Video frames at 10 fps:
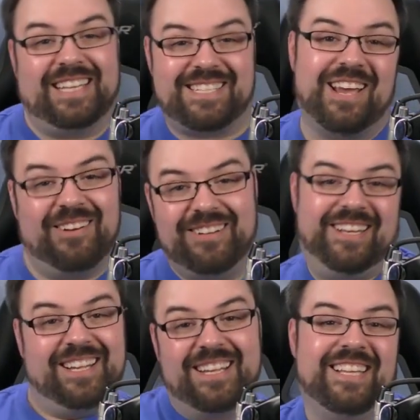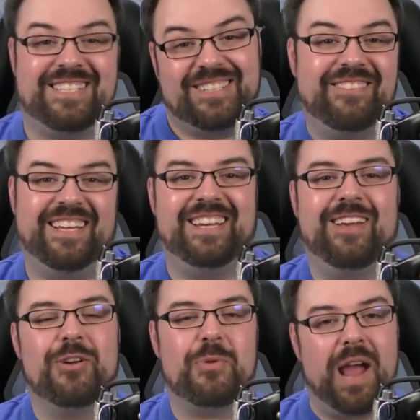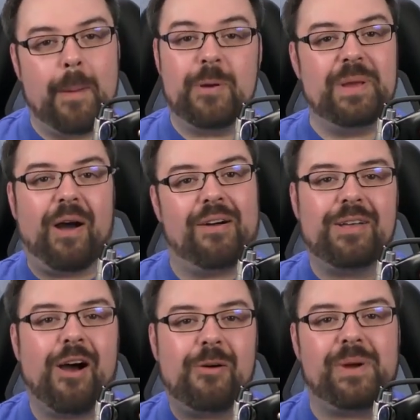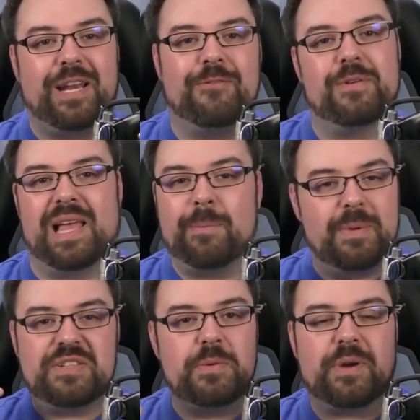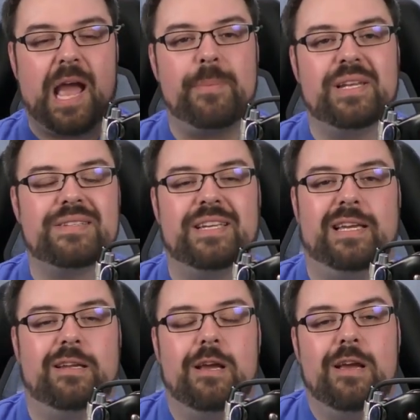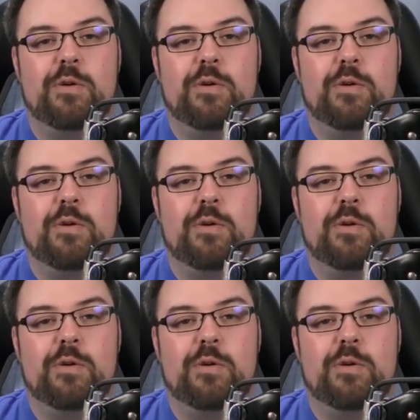Let's go let's do it. Right? I'm gonna be all all ready for that. I'm gonna be super happy to see it.